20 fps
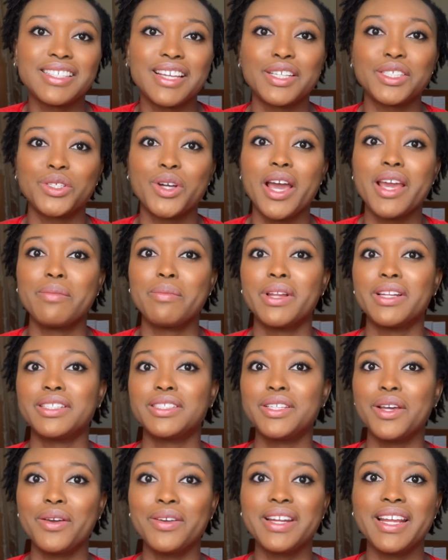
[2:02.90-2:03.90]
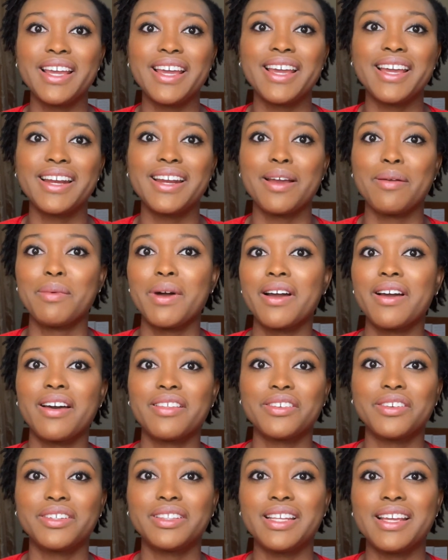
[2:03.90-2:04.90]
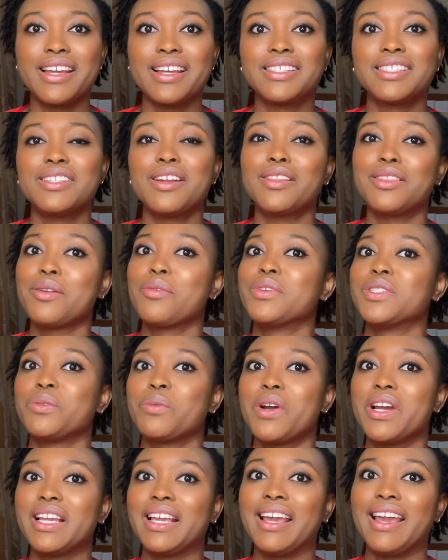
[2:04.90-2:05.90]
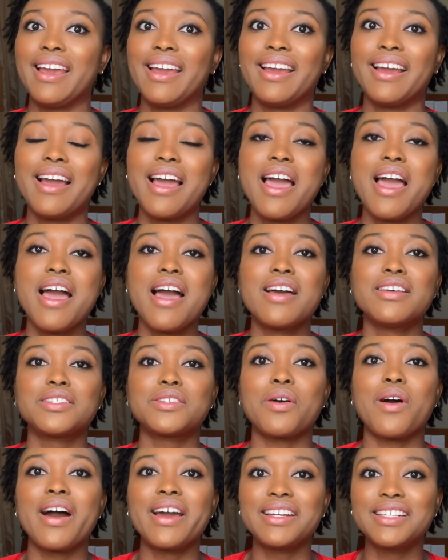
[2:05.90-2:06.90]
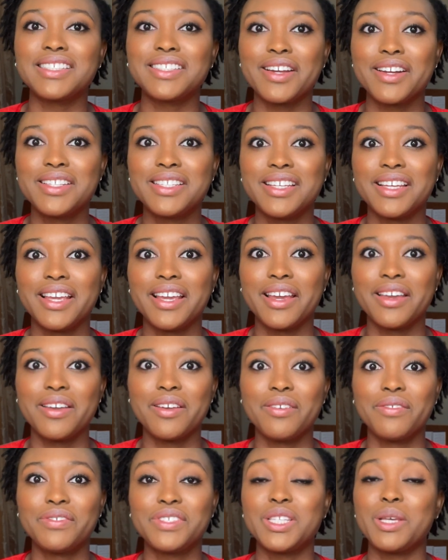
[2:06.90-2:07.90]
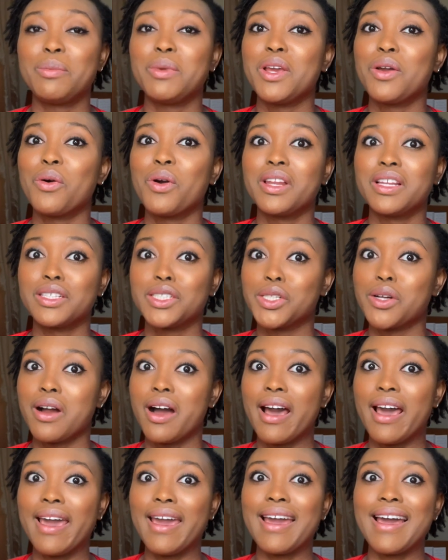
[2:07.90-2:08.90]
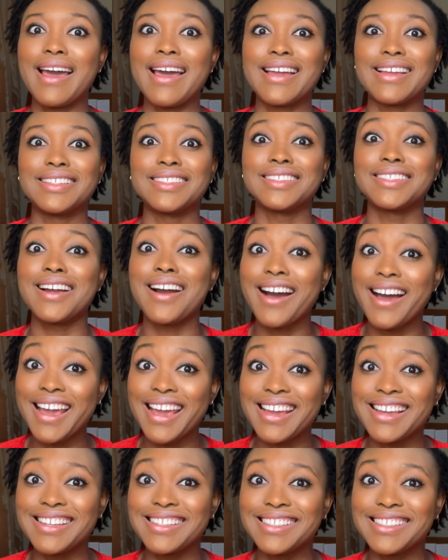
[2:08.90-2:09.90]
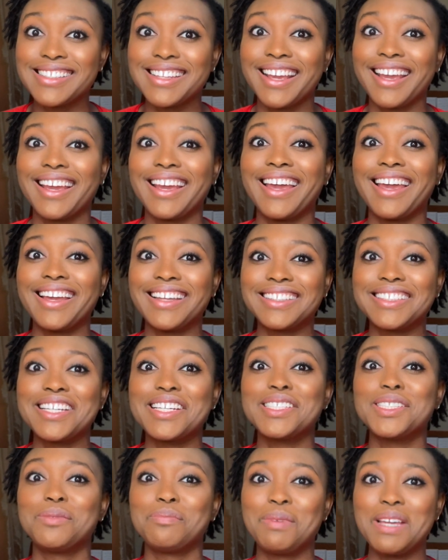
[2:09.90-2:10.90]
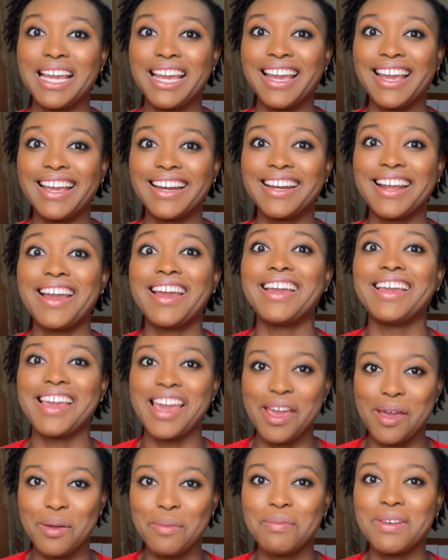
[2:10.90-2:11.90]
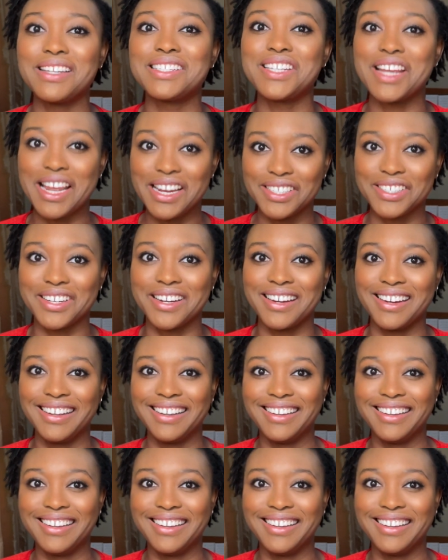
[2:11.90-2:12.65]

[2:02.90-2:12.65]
I tried melatonin, among other things. Nothing was working. So I decided to give CBD oil a try. And guys, it has been a game changer.